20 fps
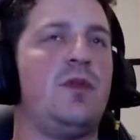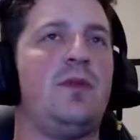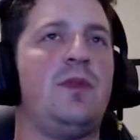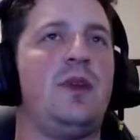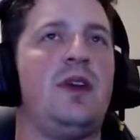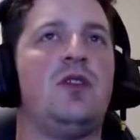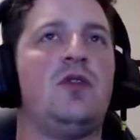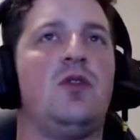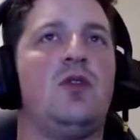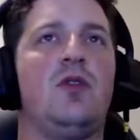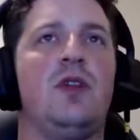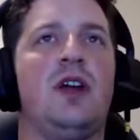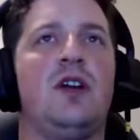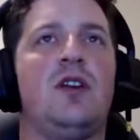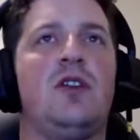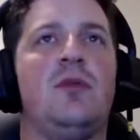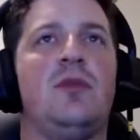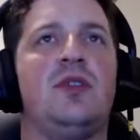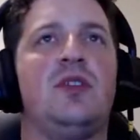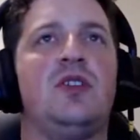a big call out
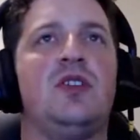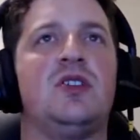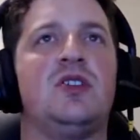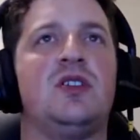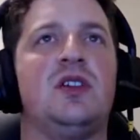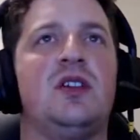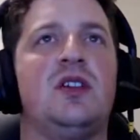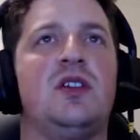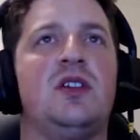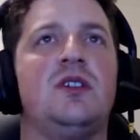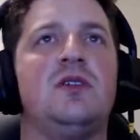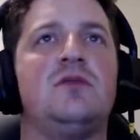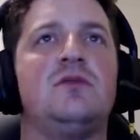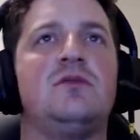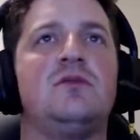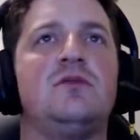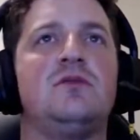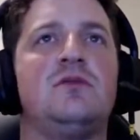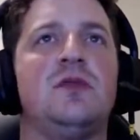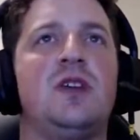competition at
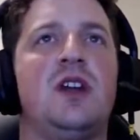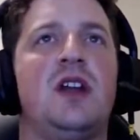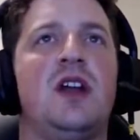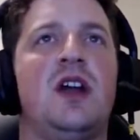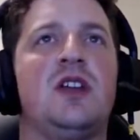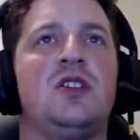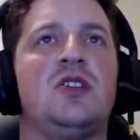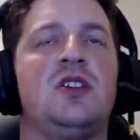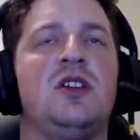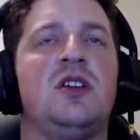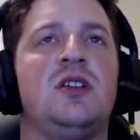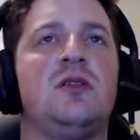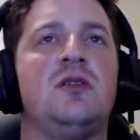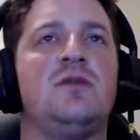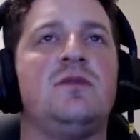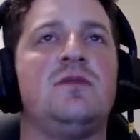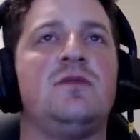Archie,